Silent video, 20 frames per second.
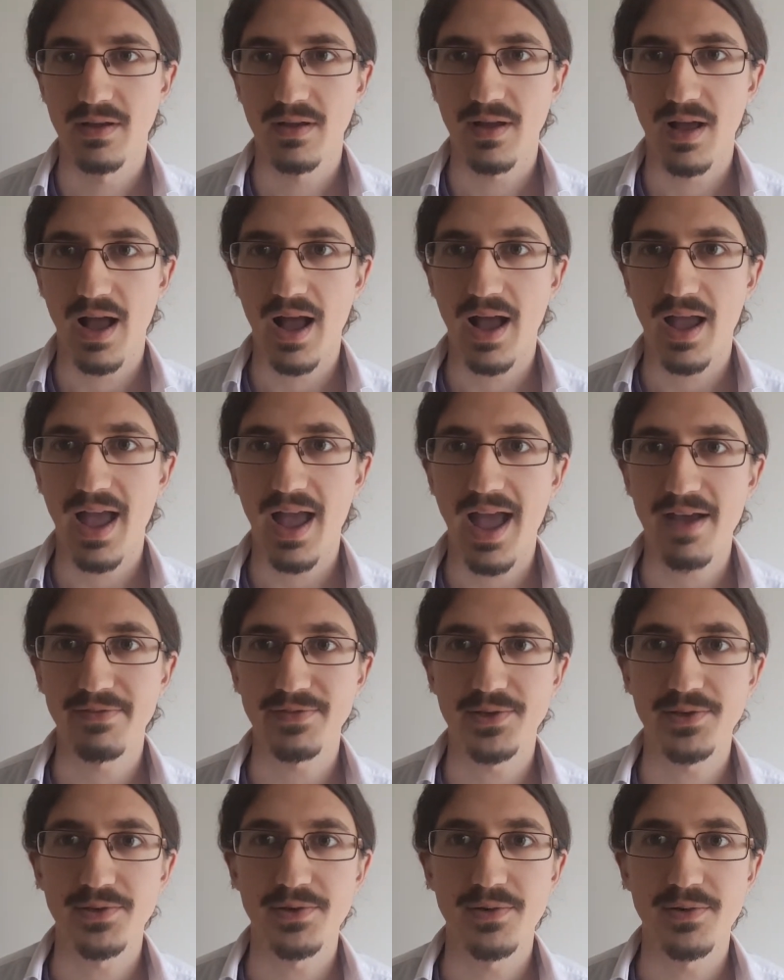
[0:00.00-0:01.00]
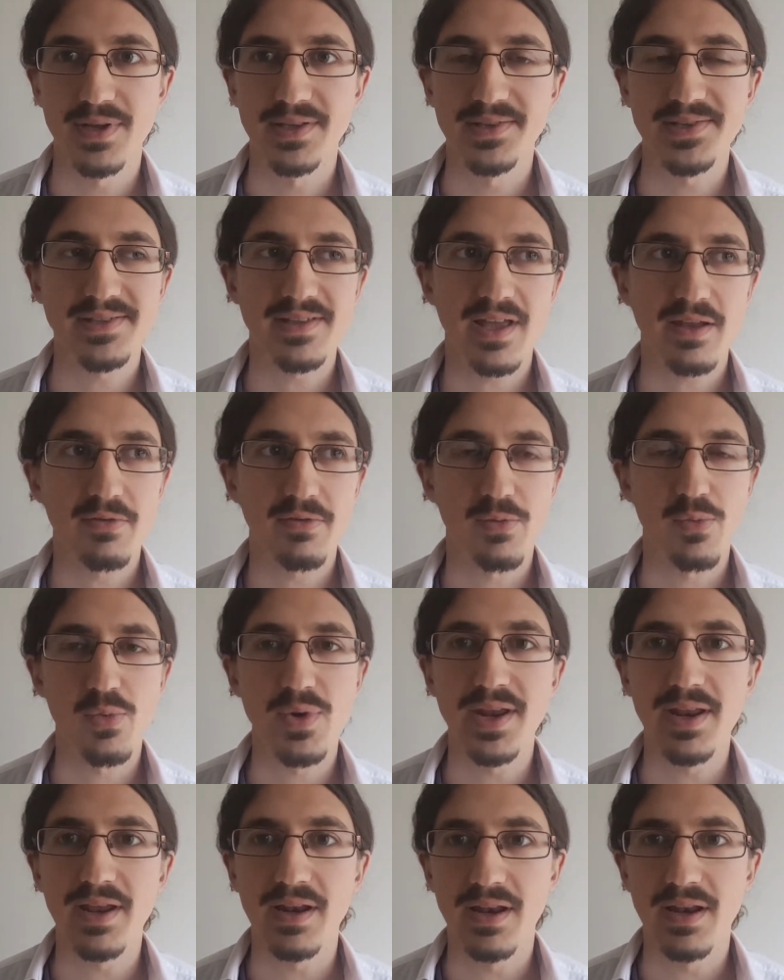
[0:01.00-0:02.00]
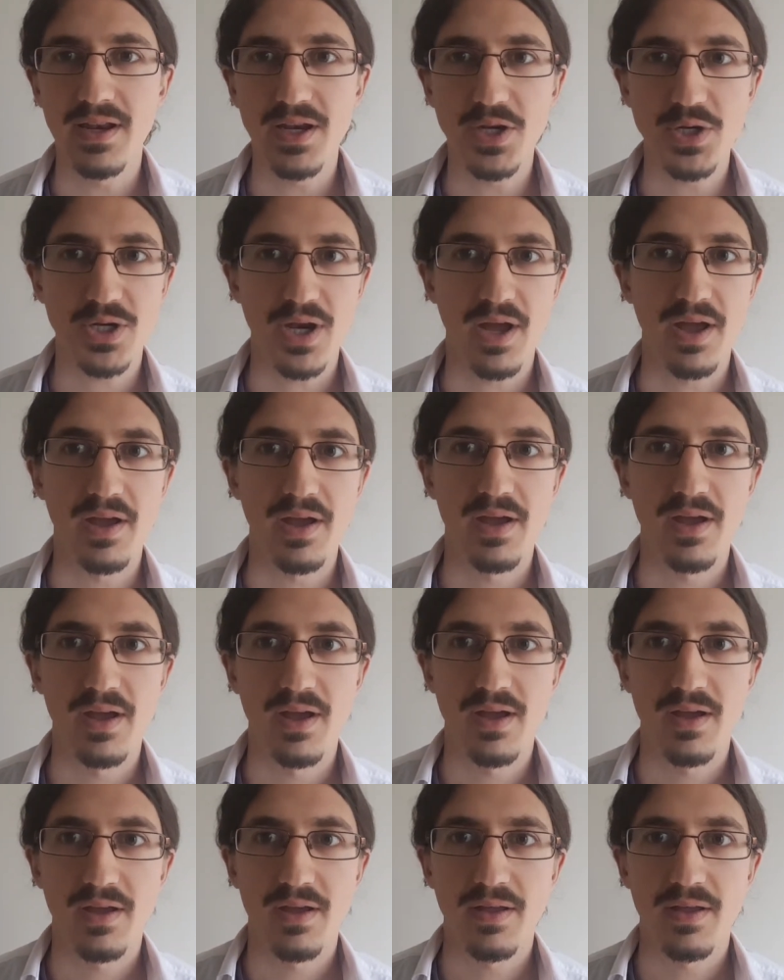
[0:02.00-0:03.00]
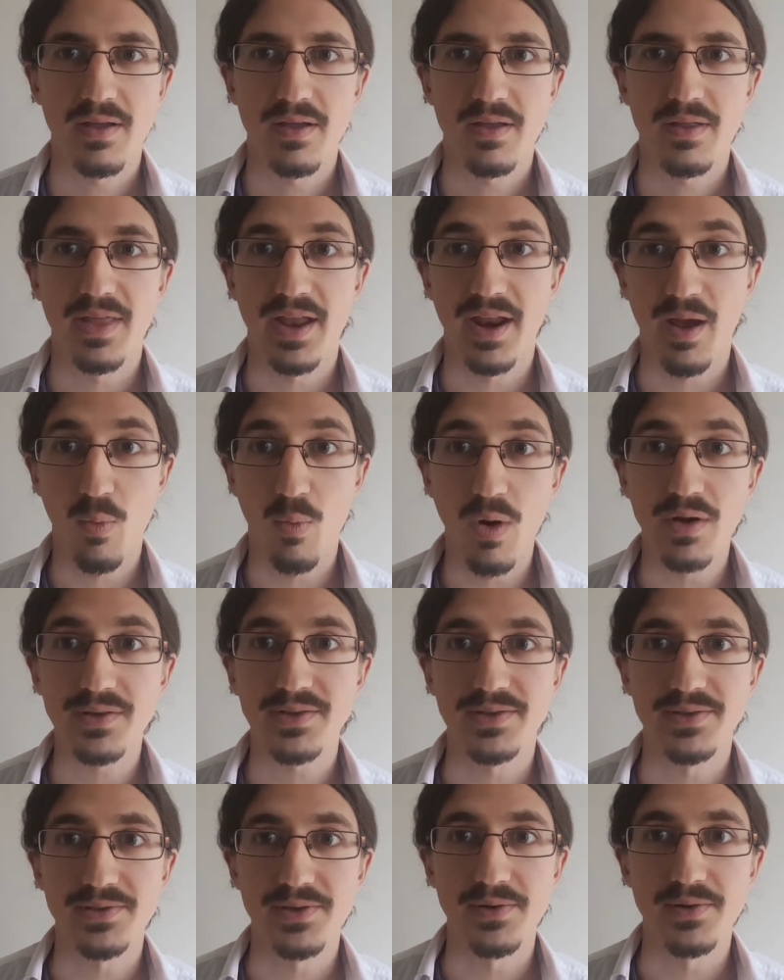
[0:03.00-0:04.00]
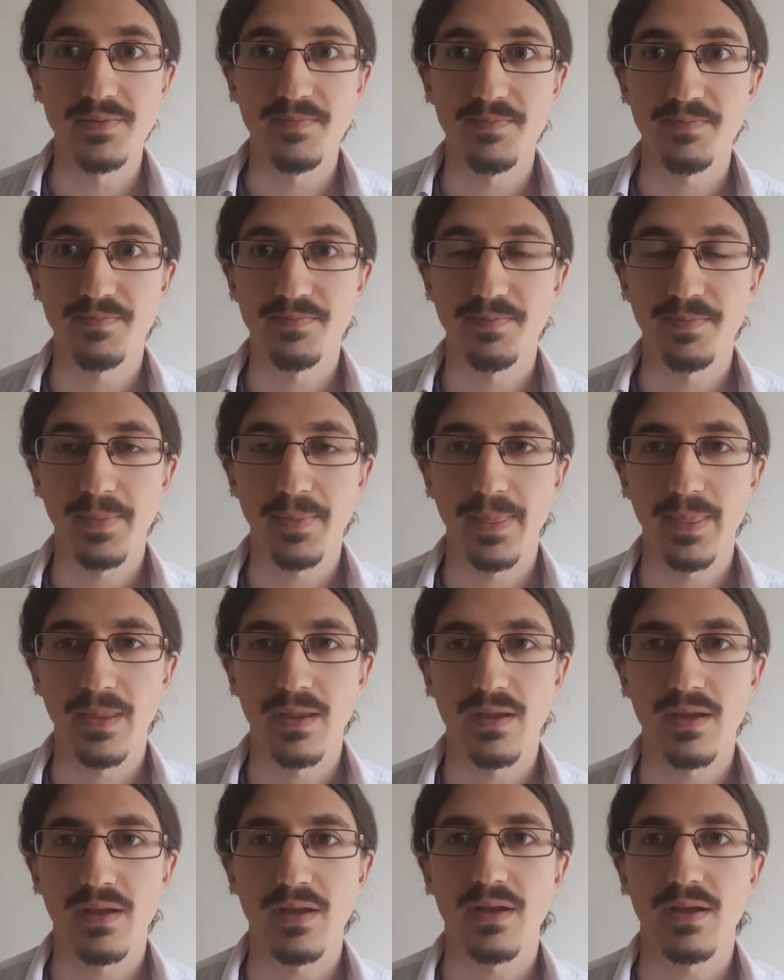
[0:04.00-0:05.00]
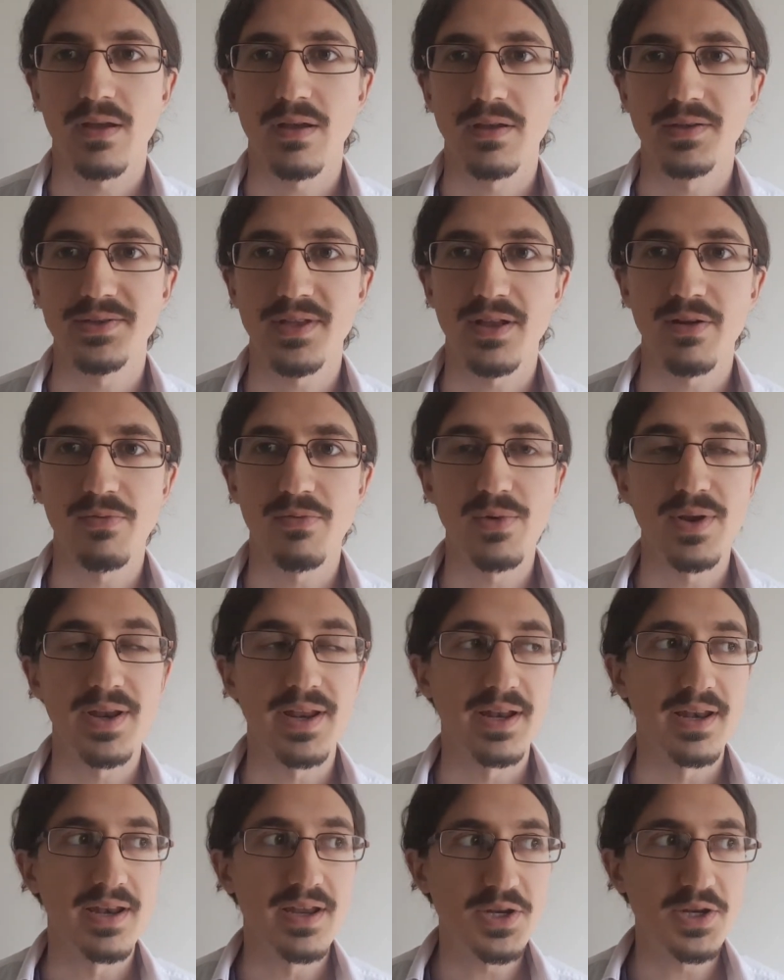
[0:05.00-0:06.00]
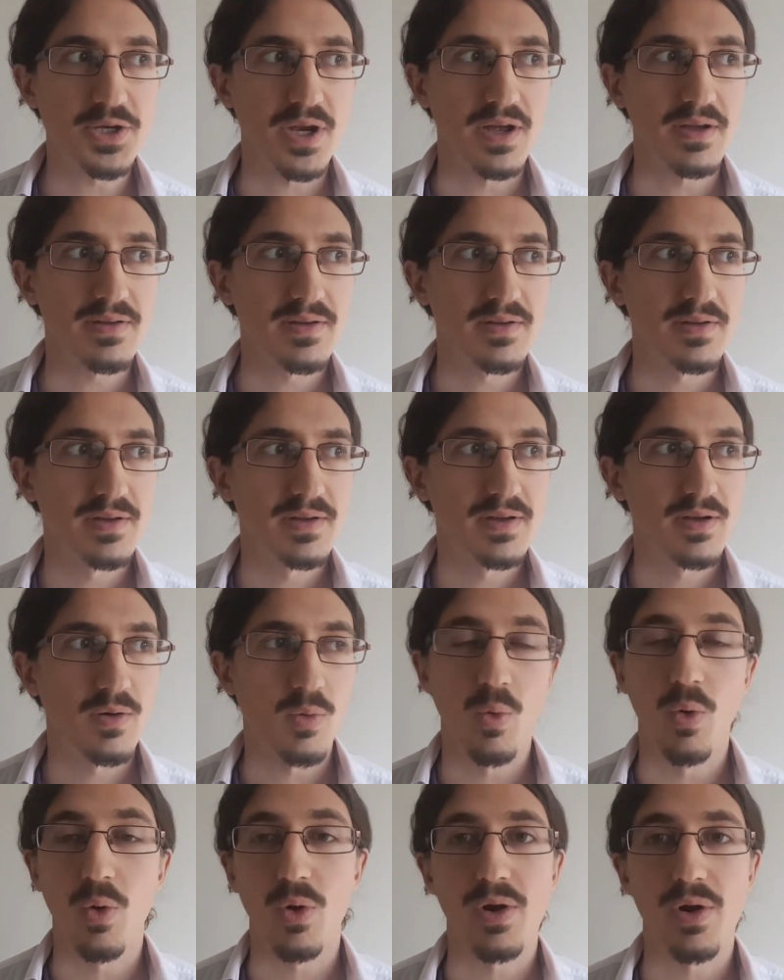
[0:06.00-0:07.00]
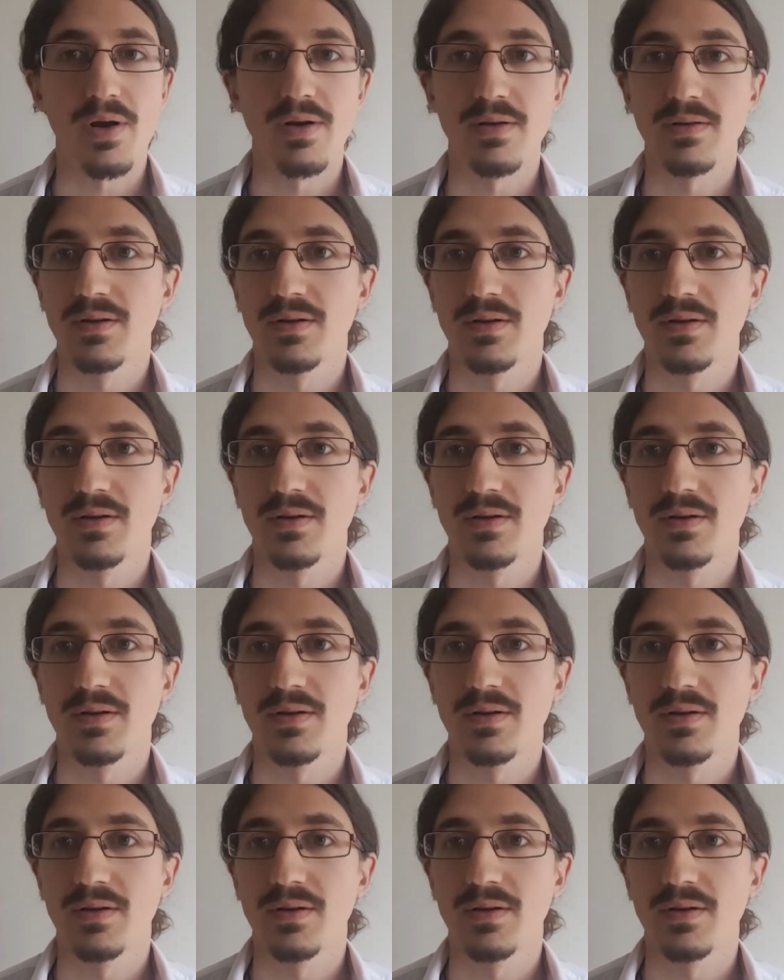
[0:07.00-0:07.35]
I have to, instead of reading Nietzsche that I wanted to, instead of reading Nietzsche or